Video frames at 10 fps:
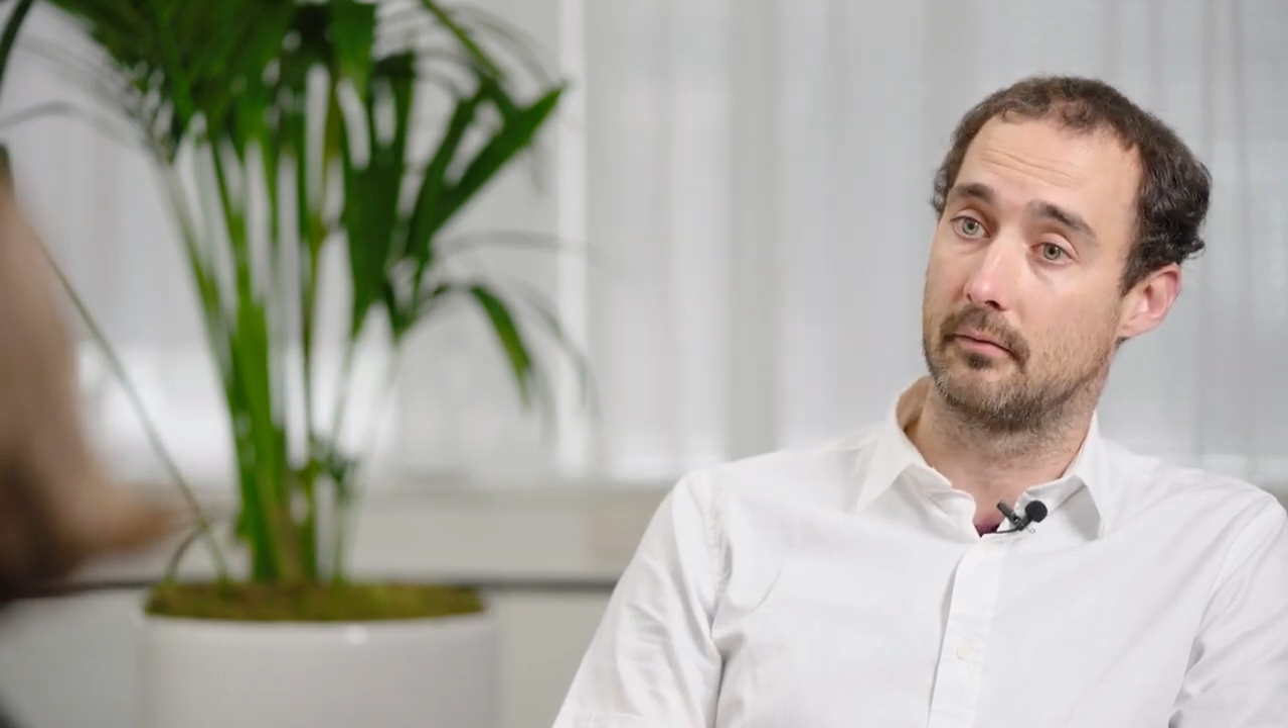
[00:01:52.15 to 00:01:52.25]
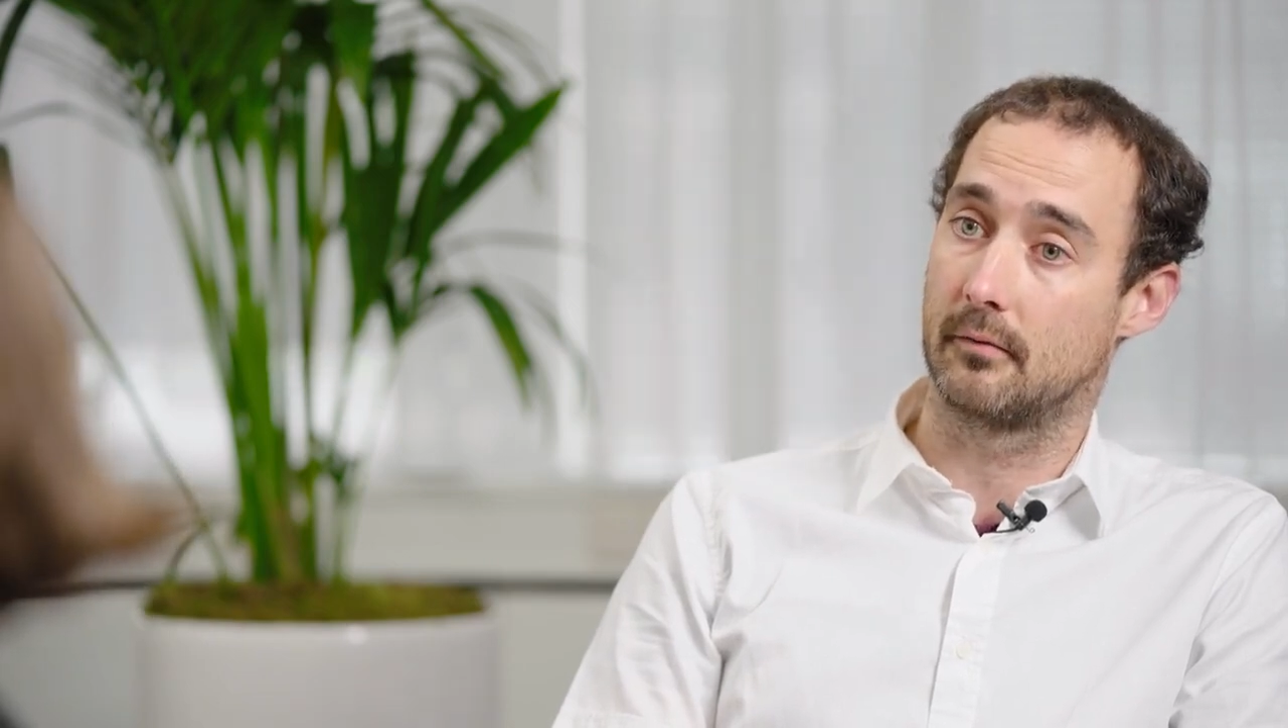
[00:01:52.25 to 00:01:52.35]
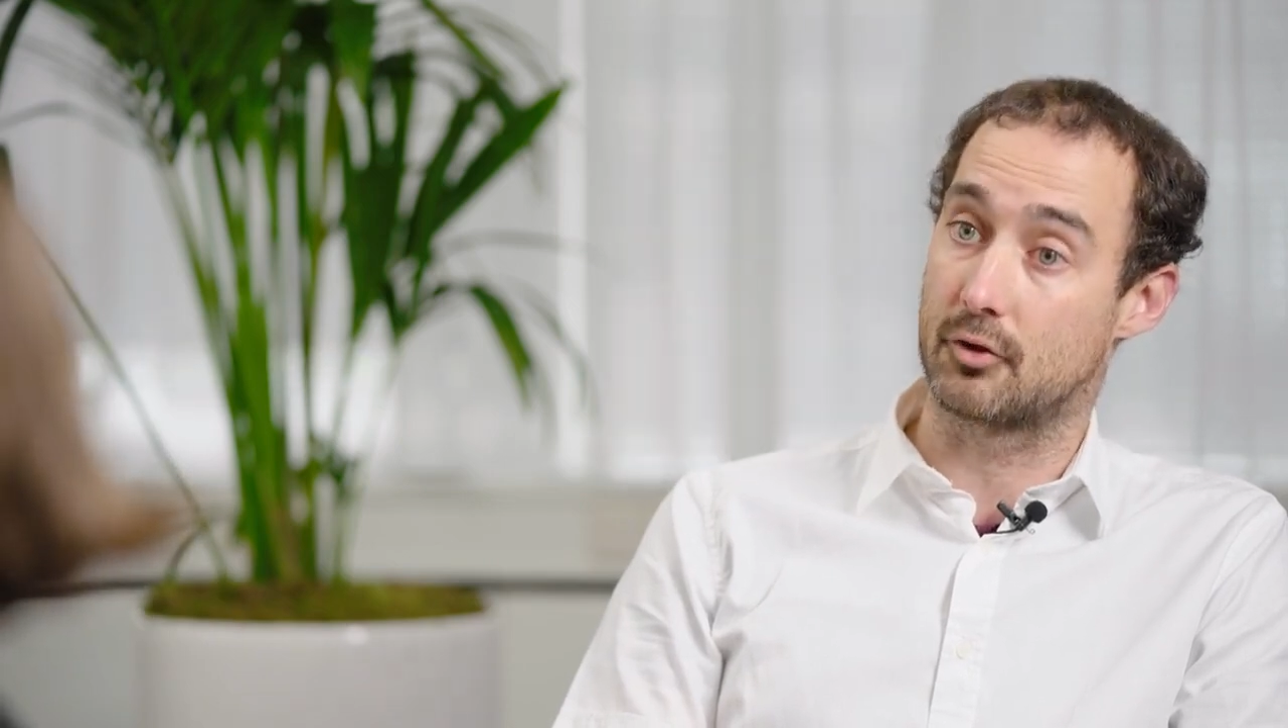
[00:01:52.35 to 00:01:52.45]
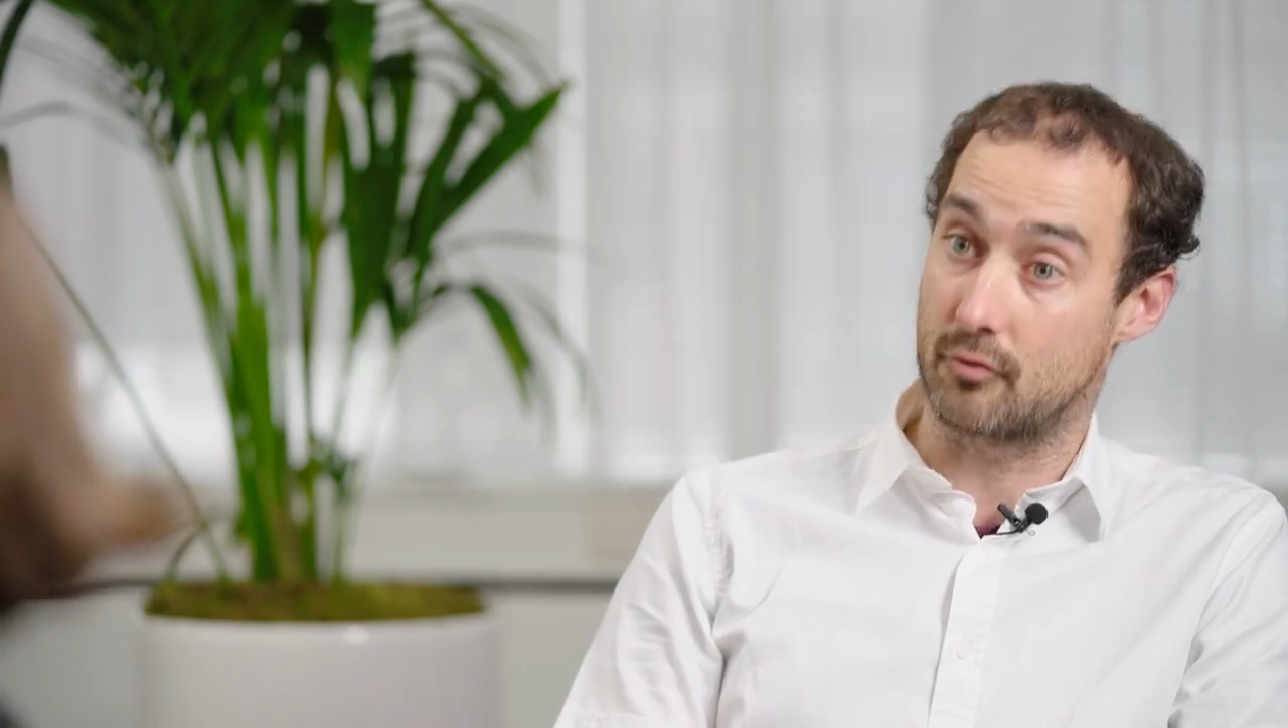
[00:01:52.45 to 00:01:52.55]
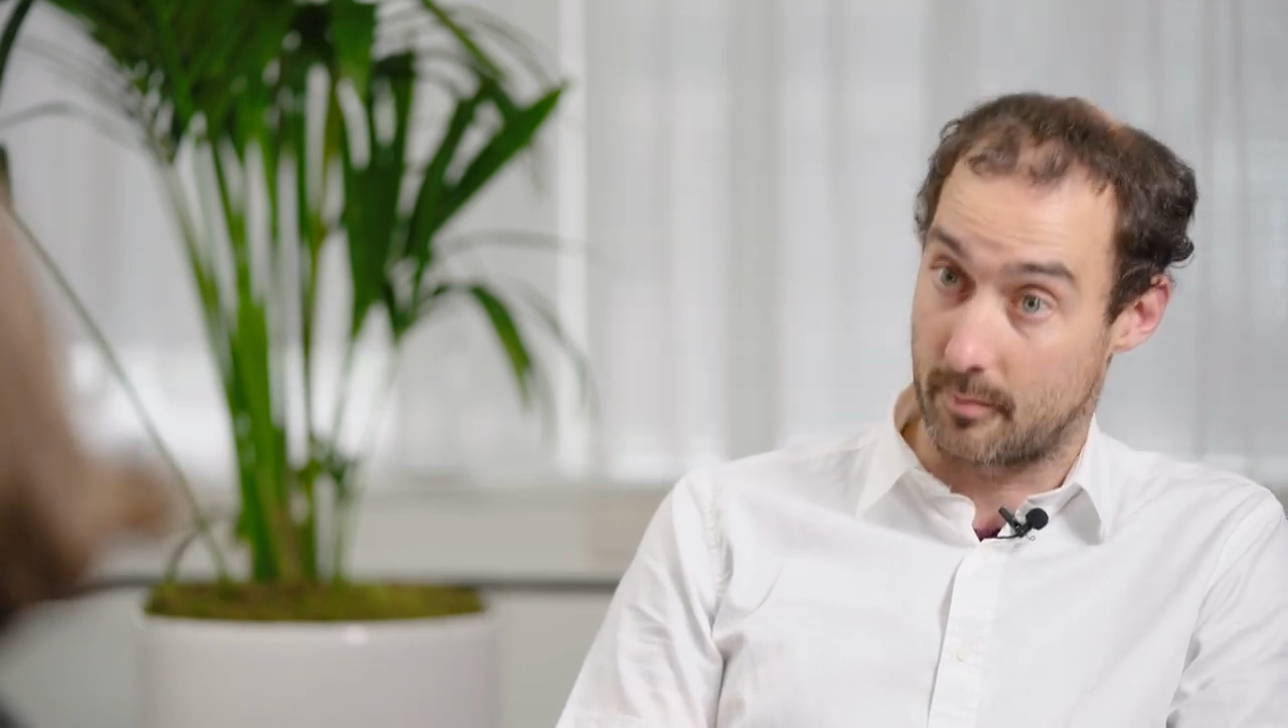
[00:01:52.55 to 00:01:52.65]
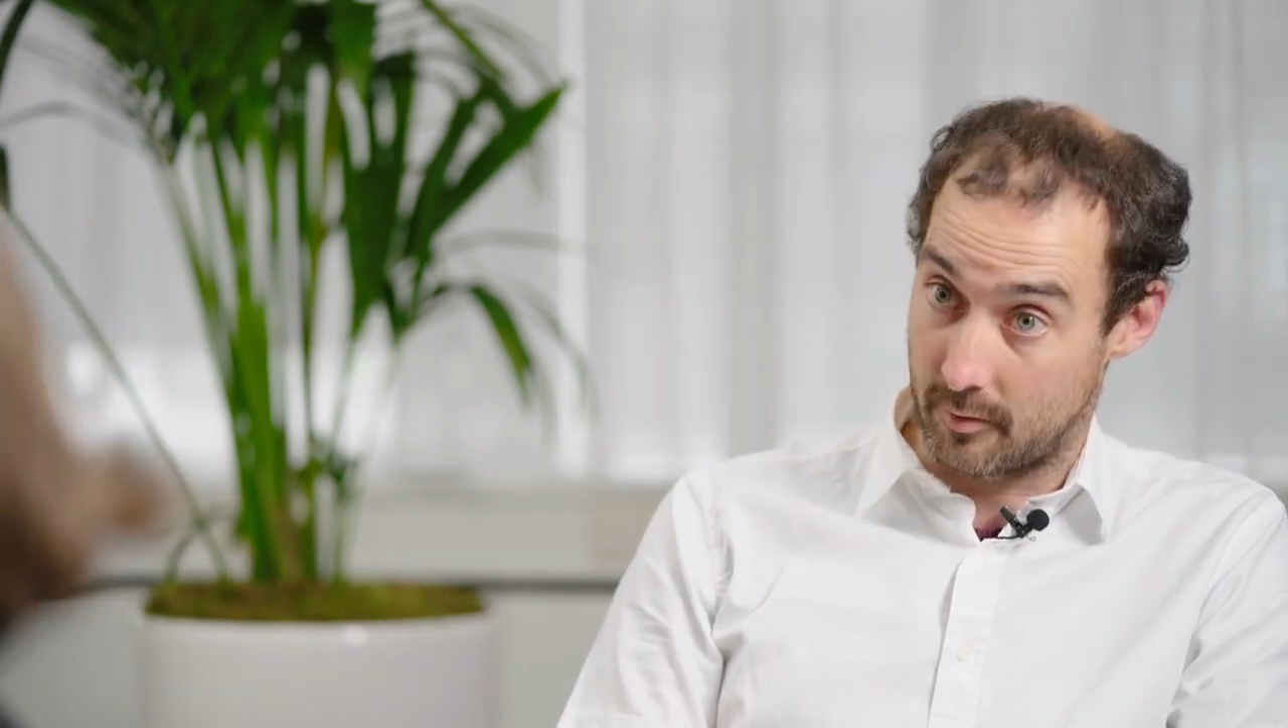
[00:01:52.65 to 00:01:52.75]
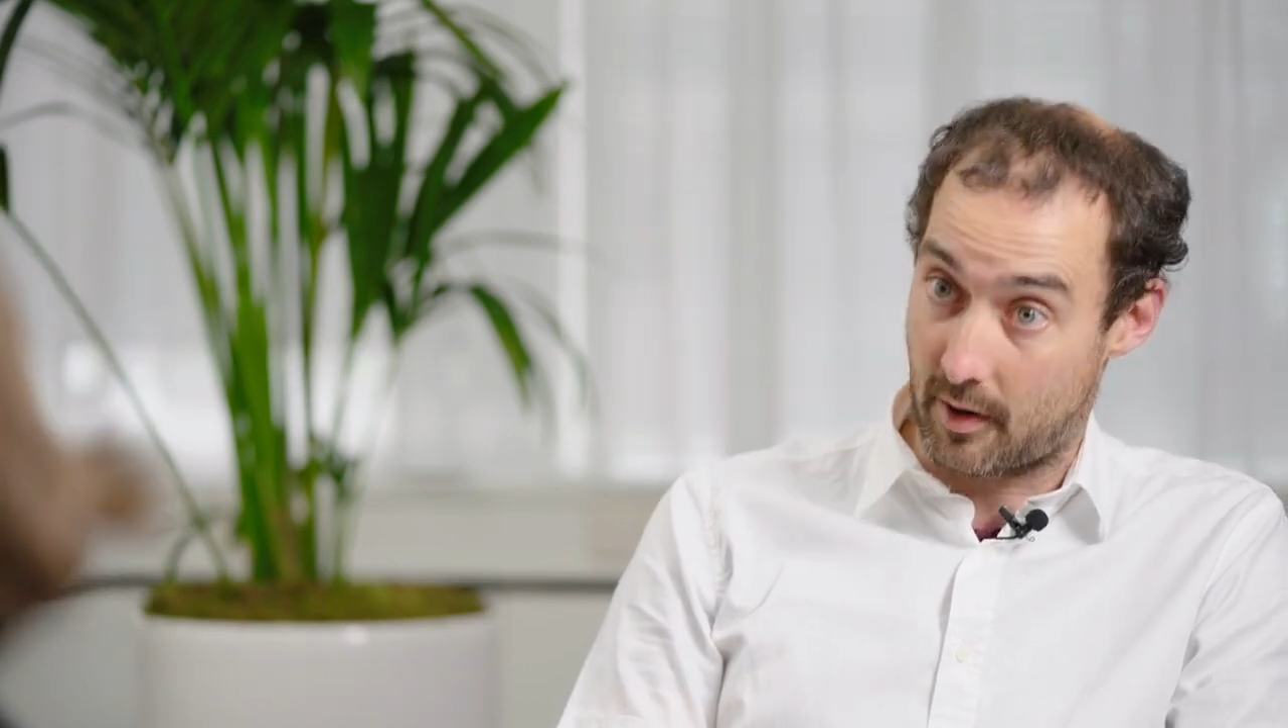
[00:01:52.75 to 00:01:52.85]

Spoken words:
extremely